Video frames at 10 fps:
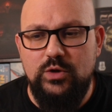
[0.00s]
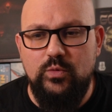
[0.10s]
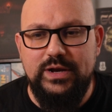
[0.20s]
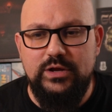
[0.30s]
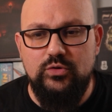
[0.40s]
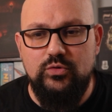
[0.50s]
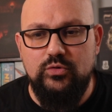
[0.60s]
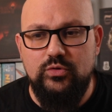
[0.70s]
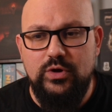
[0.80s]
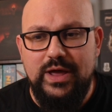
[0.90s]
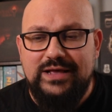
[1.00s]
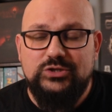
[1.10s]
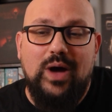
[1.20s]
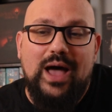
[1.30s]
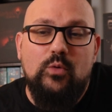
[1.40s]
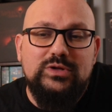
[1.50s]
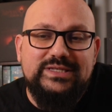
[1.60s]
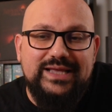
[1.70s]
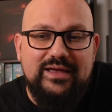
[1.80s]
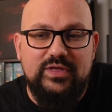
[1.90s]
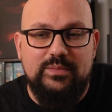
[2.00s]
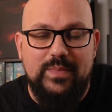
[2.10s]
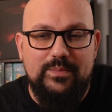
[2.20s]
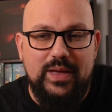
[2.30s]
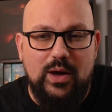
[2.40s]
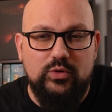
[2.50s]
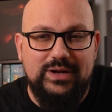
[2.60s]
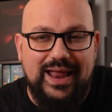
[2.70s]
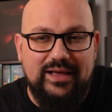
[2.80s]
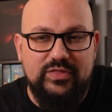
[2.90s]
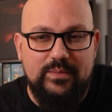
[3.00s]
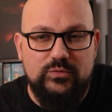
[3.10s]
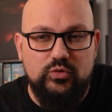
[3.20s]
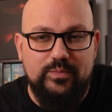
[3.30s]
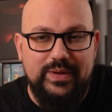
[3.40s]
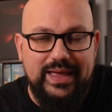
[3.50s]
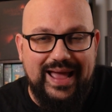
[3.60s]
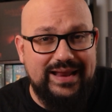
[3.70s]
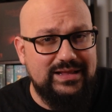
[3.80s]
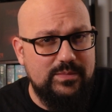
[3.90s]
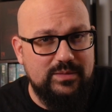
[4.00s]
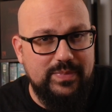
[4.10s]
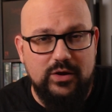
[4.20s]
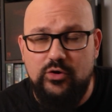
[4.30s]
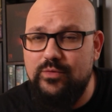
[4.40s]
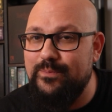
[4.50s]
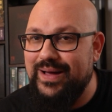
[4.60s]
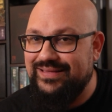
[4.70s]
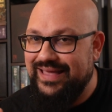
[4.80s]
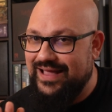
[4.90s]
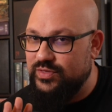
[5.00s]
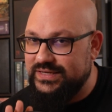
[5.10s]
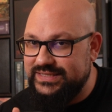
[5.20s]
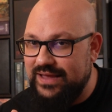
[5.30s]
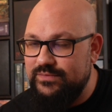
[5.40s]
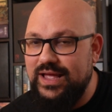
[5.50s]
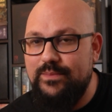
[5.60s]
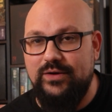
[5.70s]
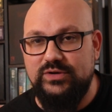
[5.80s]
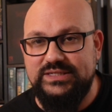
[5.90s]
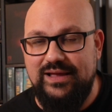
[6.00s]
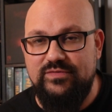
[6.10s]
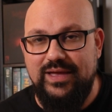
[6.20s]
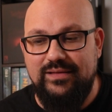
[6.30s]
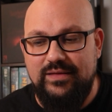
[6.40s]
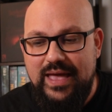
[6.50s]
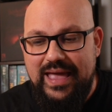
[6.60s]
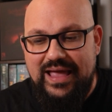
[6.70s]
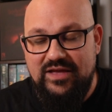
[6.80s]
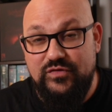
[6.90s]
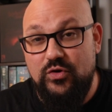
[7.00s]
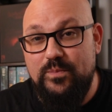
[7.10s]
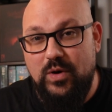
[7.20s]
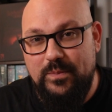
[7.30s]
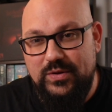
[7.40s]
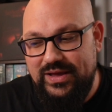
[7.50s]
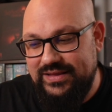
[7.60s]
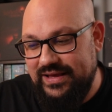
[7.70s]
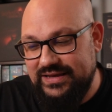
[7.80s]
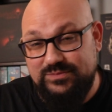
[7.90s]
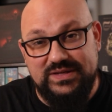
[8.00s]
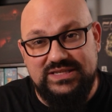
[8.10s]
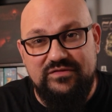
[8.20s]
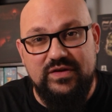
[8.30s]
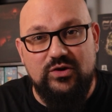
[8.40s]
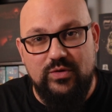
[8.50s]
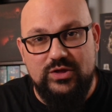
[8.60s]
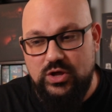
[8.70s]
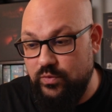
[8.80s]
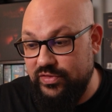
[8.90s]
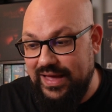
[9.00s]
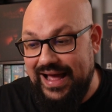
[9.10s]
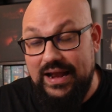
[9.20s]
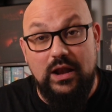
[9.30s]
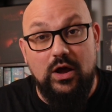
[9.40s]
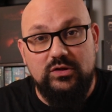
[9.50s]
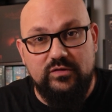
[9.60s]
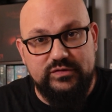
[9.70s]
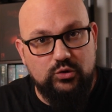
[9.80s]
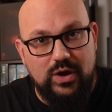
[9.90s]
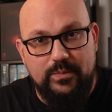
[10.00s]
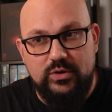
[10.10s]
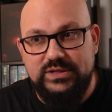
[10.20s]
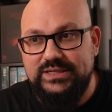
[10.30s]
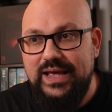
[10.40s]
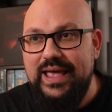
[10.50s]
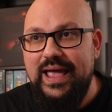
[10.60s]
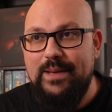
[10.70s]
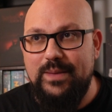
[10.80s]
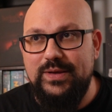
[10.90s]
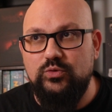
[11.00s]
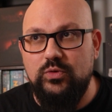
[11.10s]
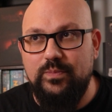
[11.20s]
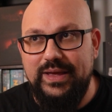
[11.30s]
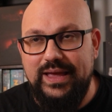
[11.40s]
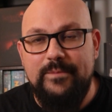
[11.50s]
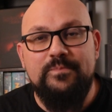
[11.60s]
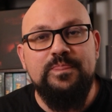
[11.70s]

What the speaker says: when you... So I would say that maybe I would like them to be a little bit bigger, but at the same time, I understand that if you're populating a specific region with a lot of scrappers, maybe it will be